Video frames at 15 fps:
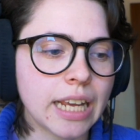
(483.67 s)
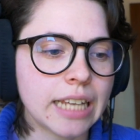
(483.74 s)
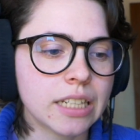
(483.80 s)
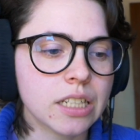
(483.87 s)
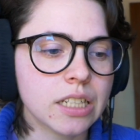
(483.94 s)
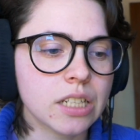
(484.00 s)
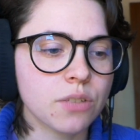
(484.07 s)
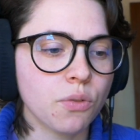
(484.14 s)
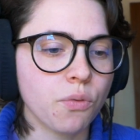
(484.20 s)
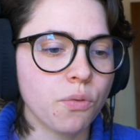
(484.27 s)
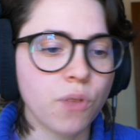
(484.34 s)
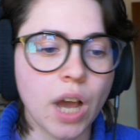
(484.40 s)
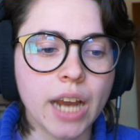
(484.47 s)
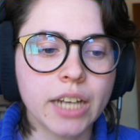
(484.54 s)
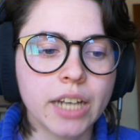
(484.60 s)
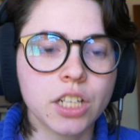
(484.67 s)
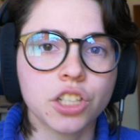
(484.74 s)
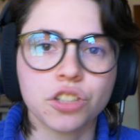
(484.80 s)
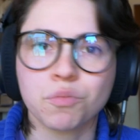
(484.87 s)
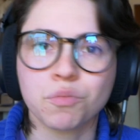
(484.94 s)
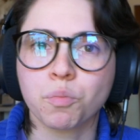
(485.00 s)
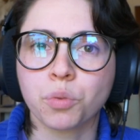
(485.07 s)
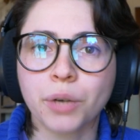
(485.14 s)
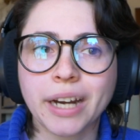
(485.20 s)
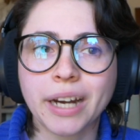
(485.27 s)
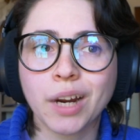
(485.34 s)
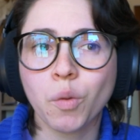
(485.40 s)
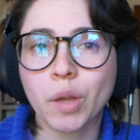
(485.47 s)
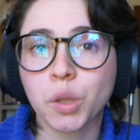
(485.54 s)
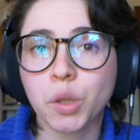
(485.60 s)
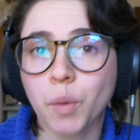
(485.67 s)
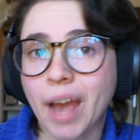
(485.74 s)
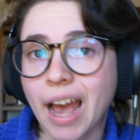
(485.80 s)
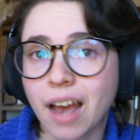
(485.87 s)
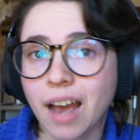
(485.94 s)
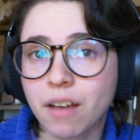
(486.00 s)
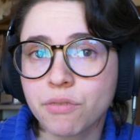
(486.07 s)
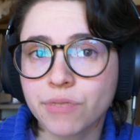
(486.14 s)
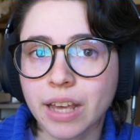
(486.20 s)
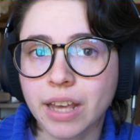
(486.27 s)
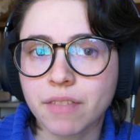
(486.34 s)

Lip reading: it's fine to just bring what you have